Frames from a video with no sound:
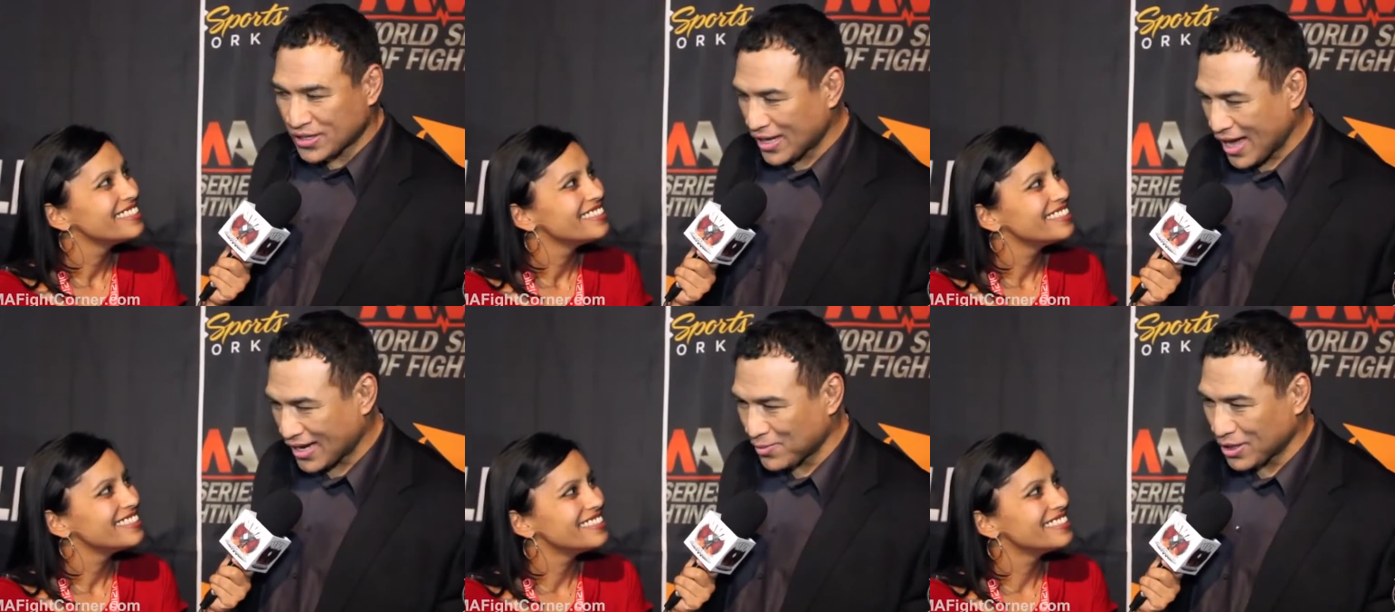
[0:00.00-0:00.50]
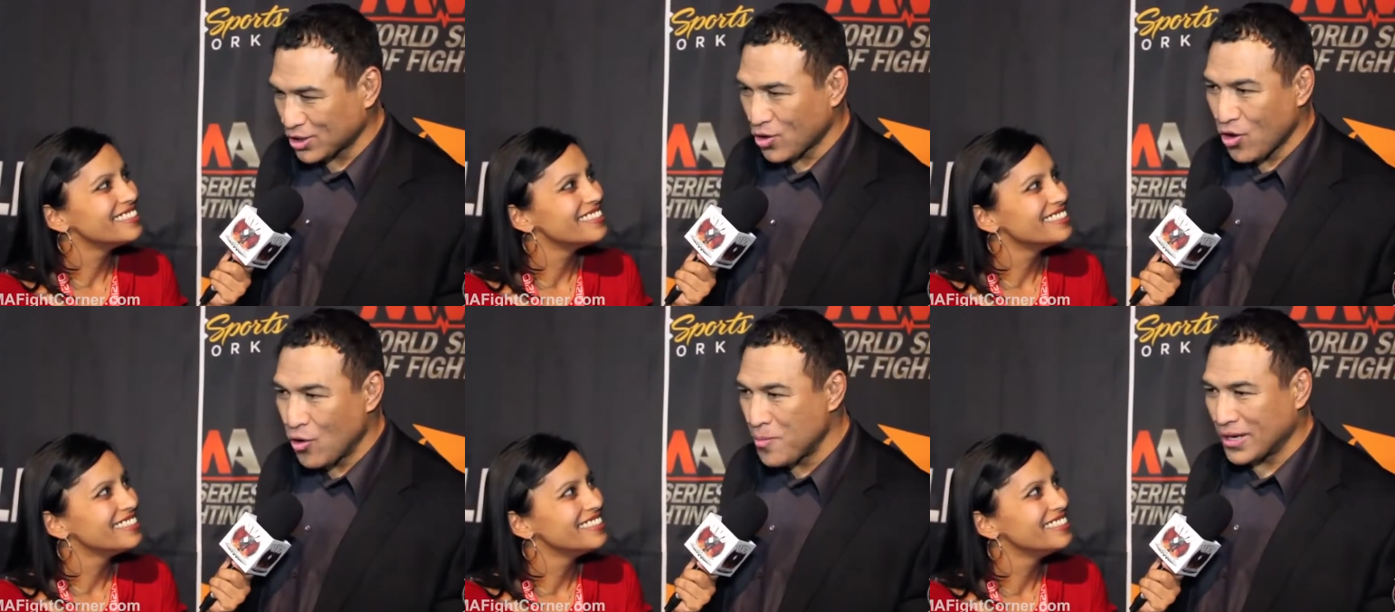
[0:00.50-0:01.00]
Speaker 1: o'clock. I'm like,
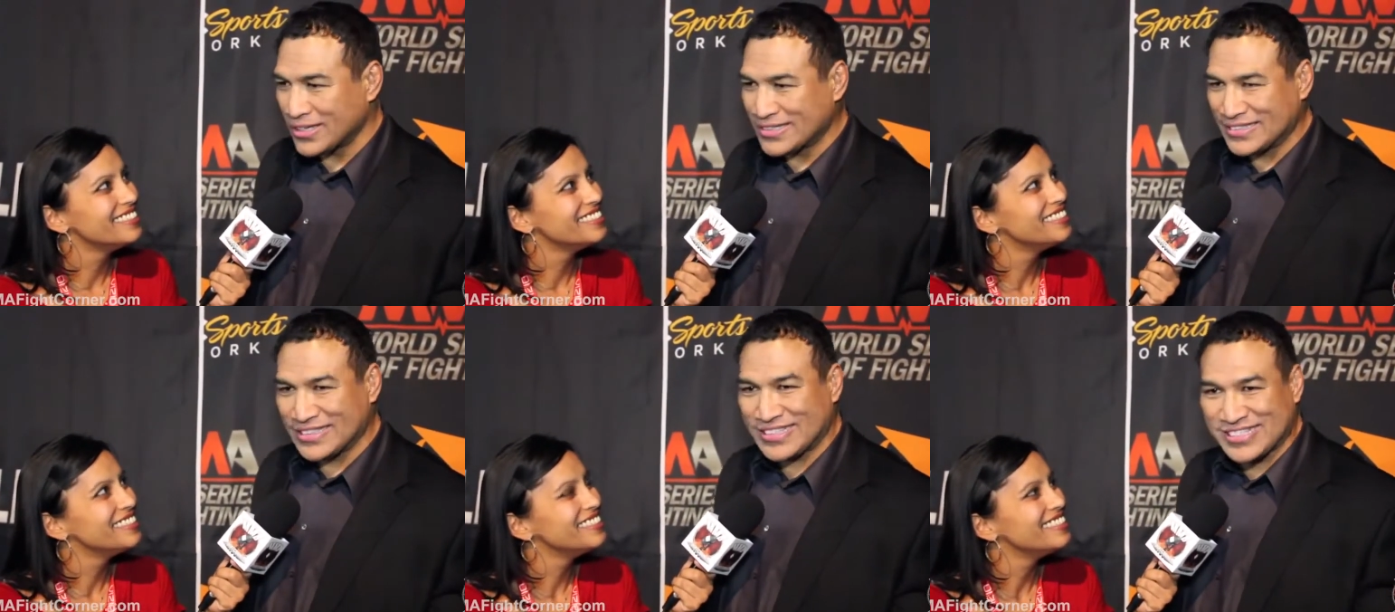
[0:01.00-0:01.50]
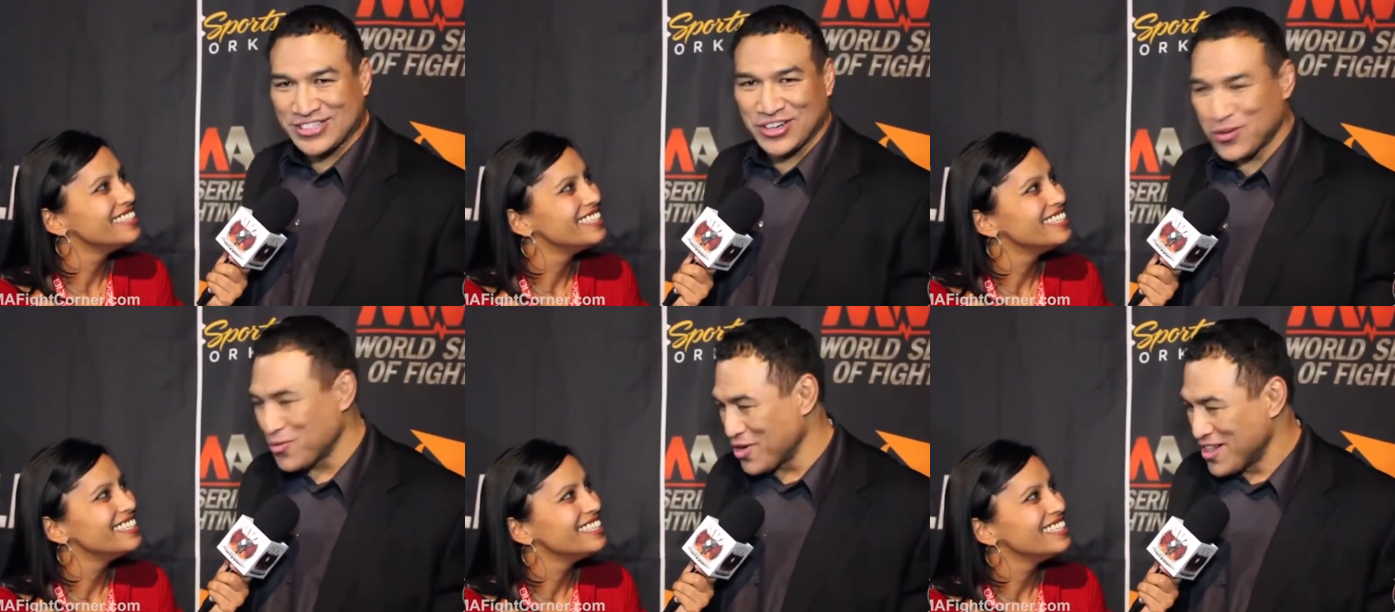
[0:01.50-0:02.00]
oh my goodness, you know,
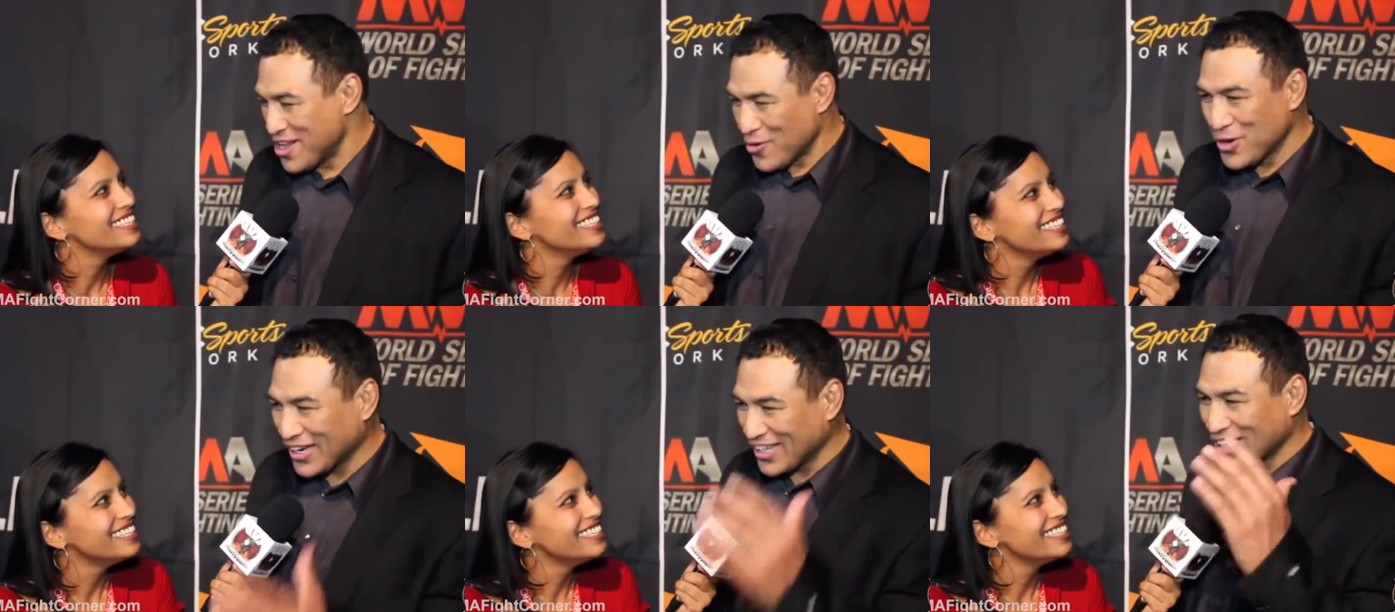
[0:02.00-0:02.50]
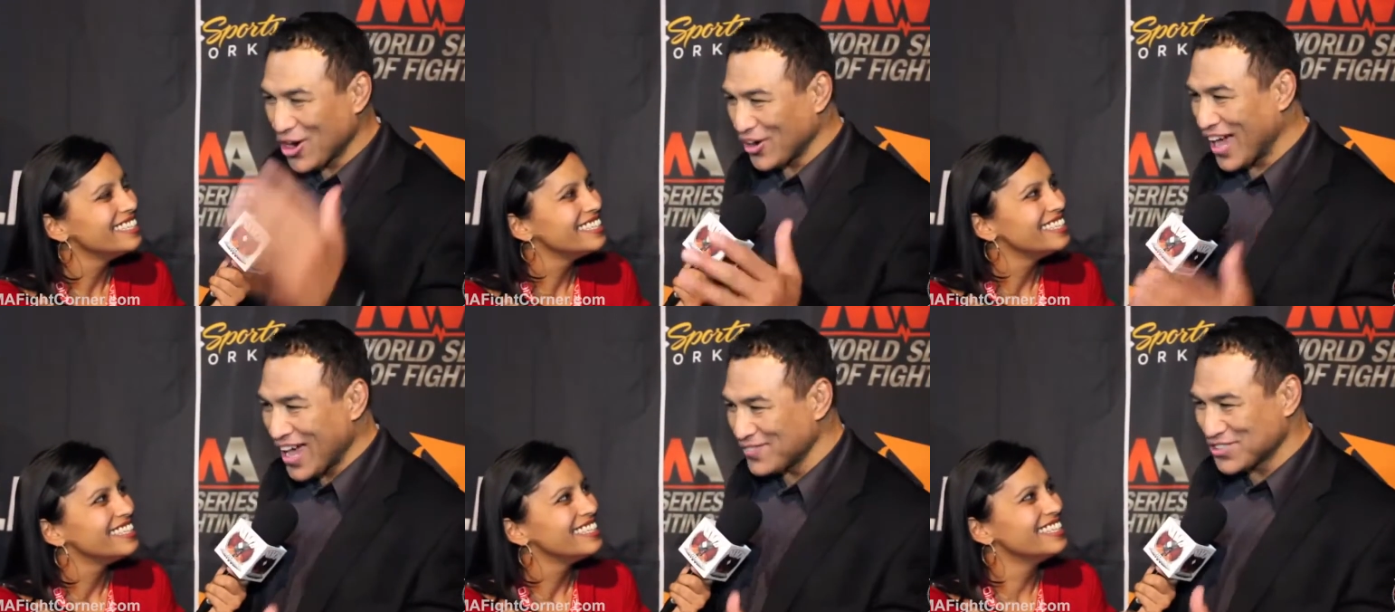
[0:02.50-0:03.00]
we're, we're gonna go
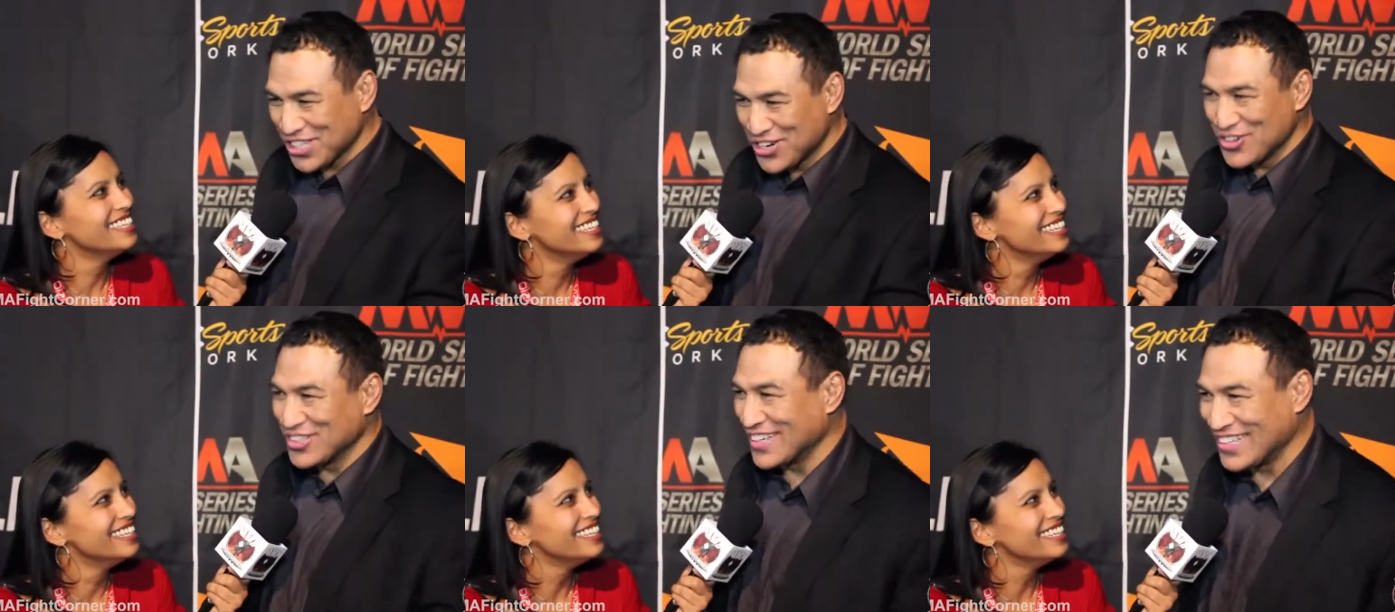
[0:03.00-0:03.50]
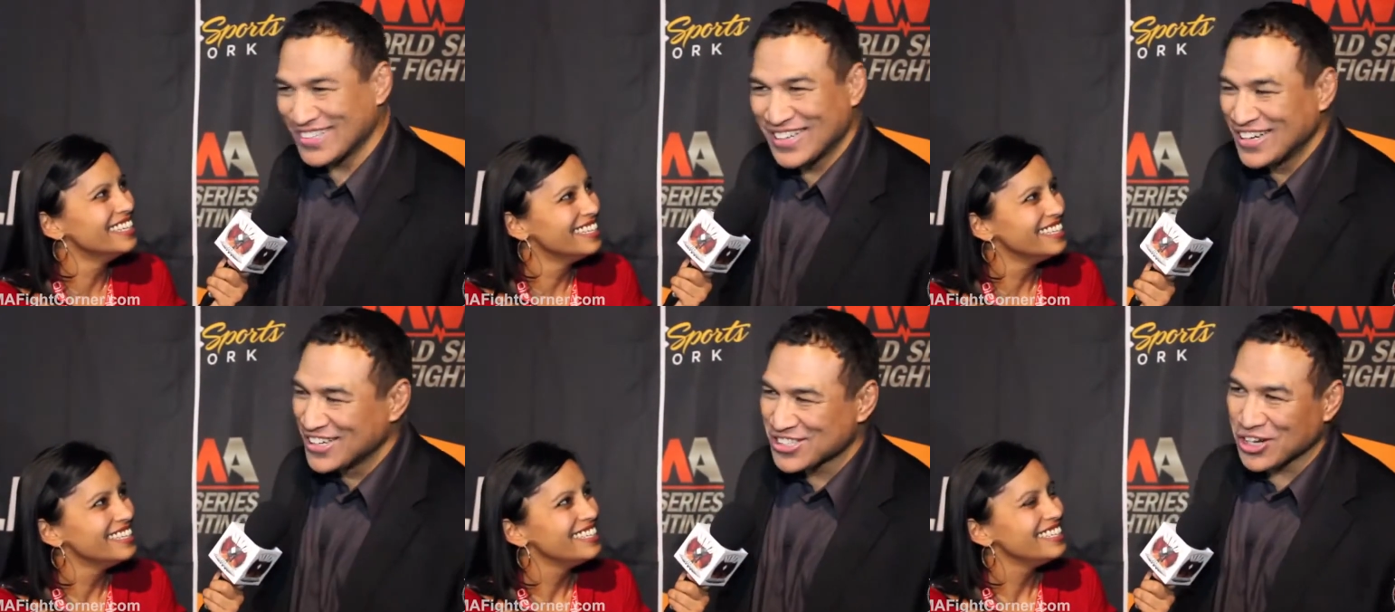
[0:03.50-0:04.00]
live soon, and
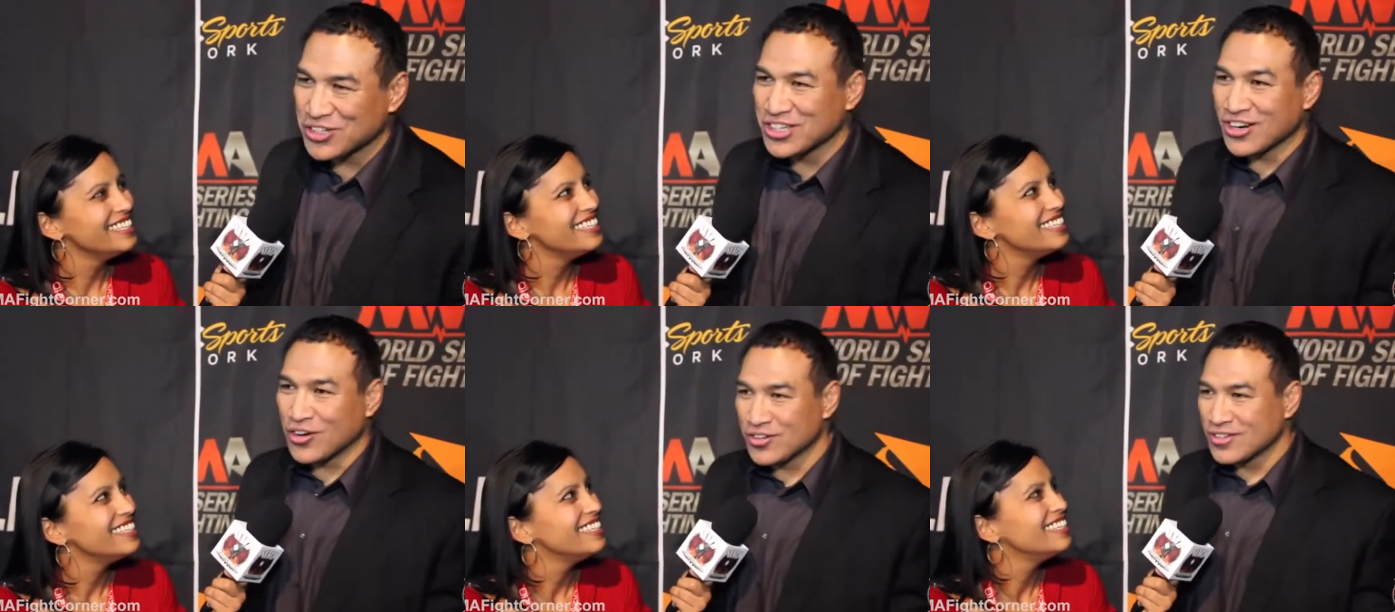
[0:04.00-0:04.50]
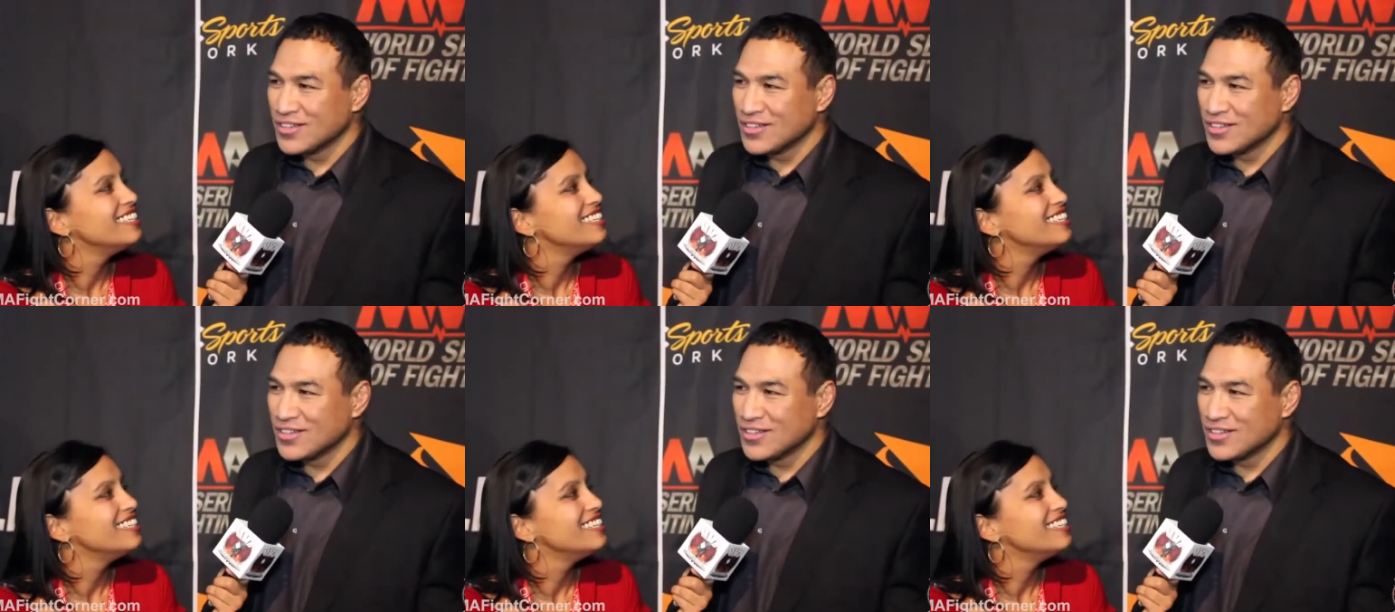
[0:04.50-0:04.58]
so you know,